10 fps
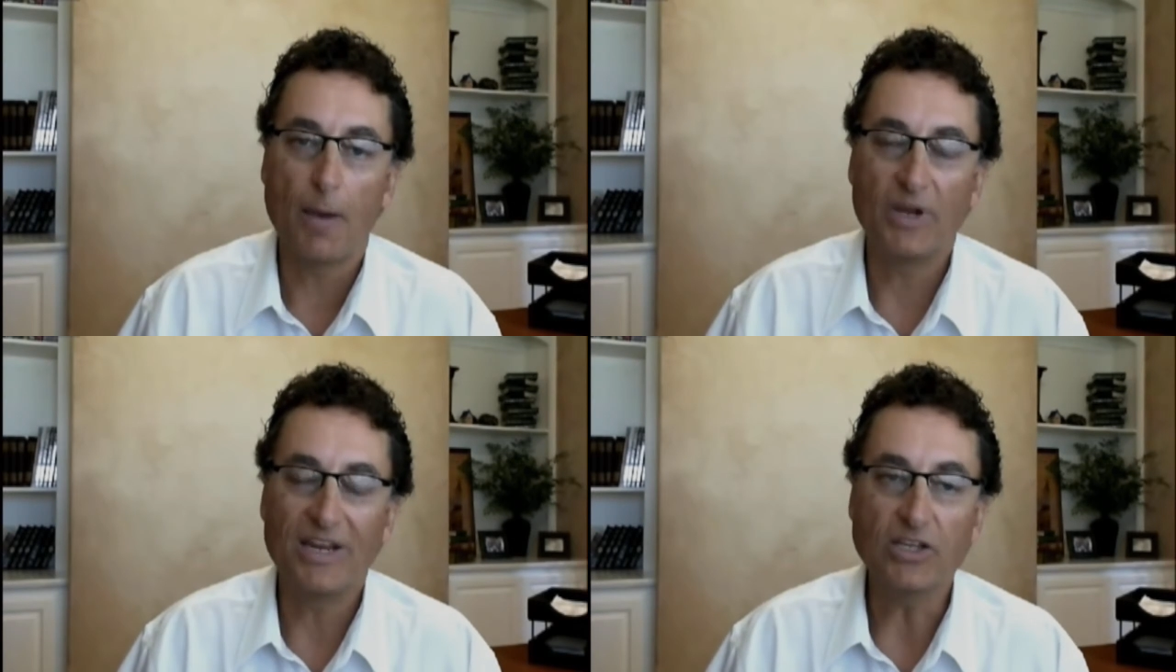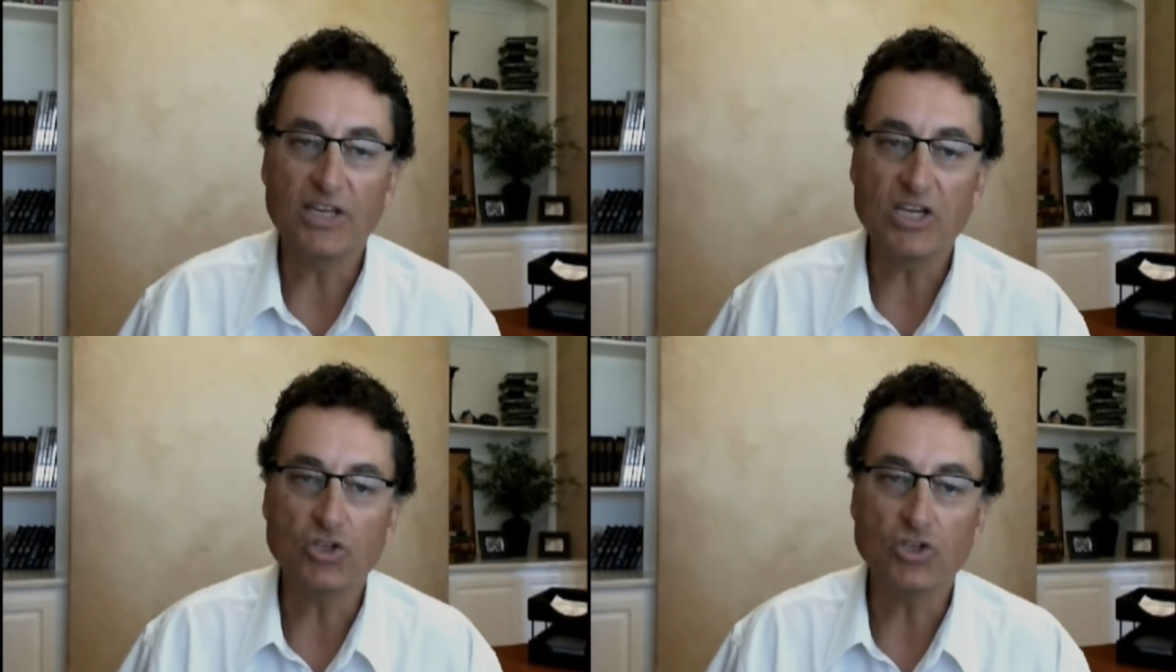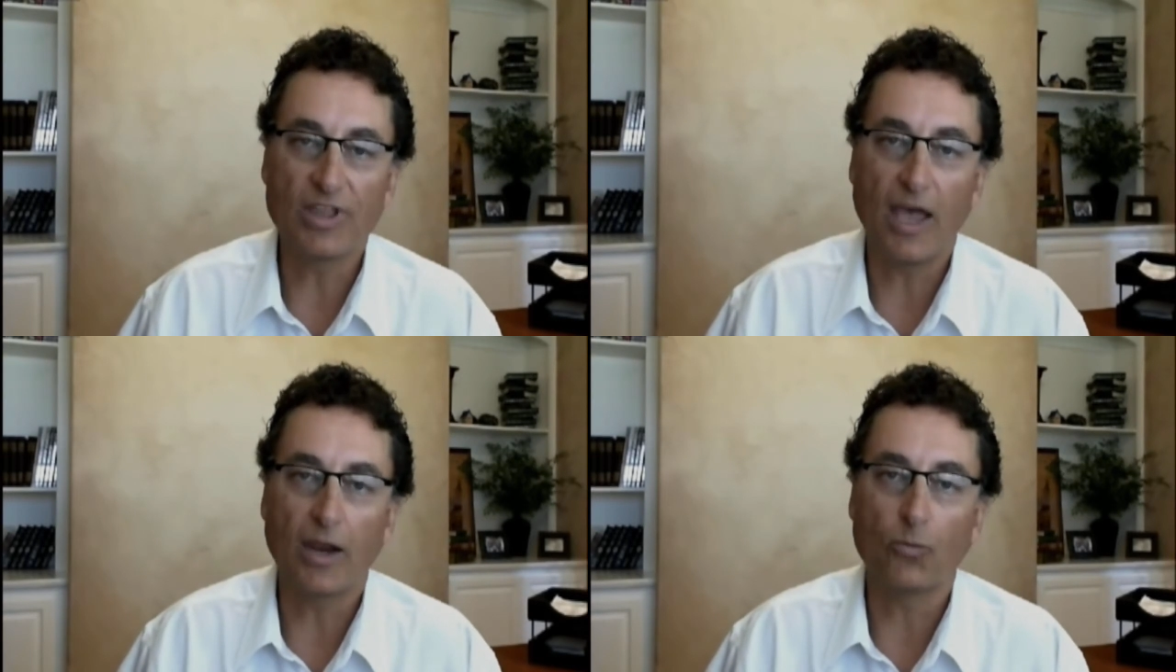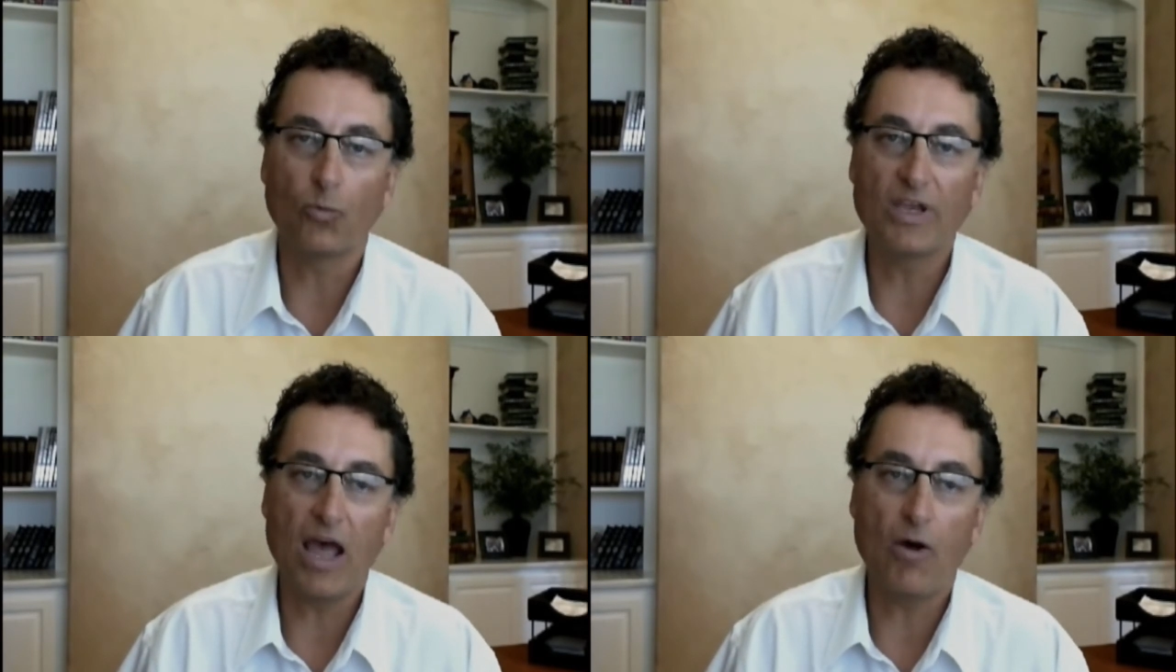But in addition to that,
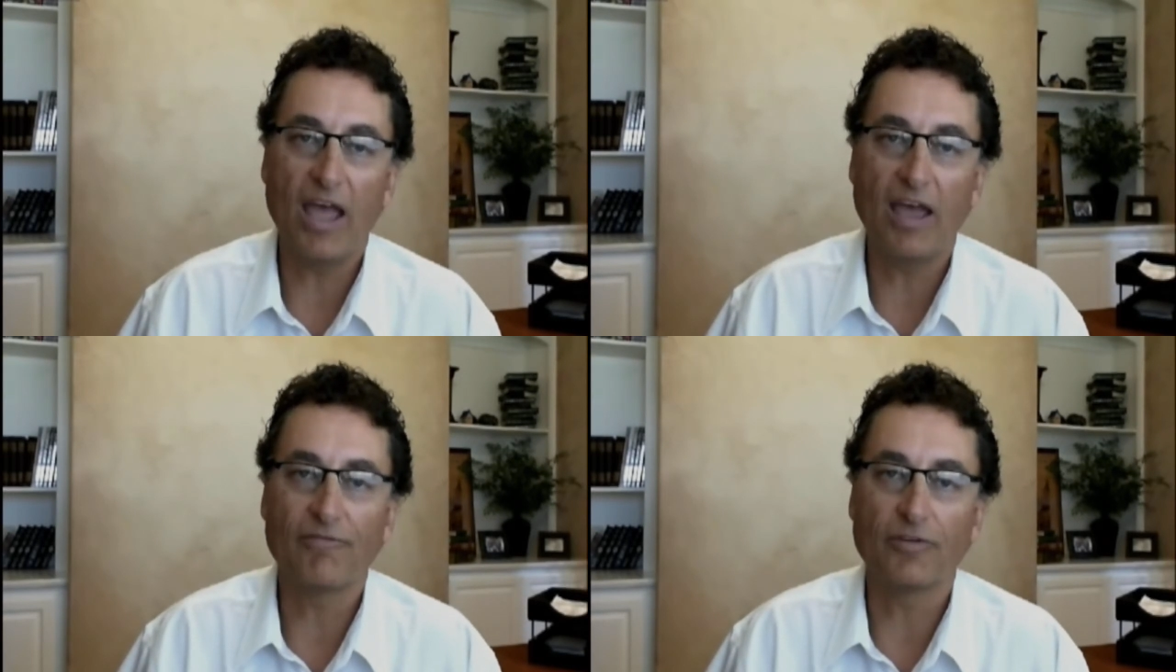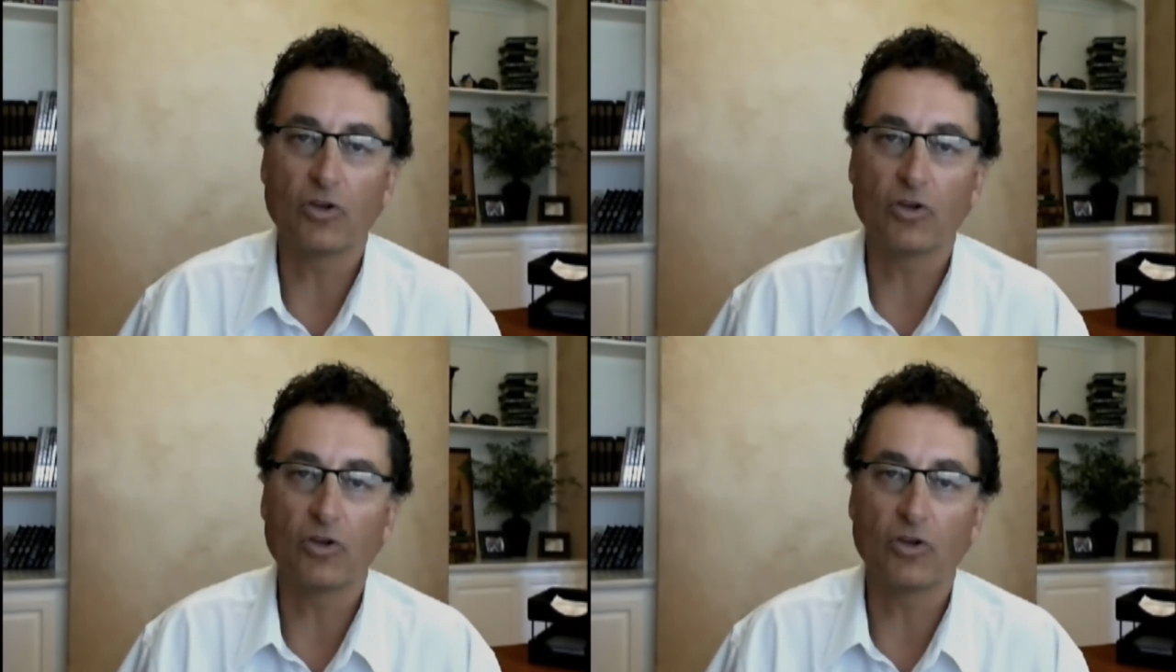we now have,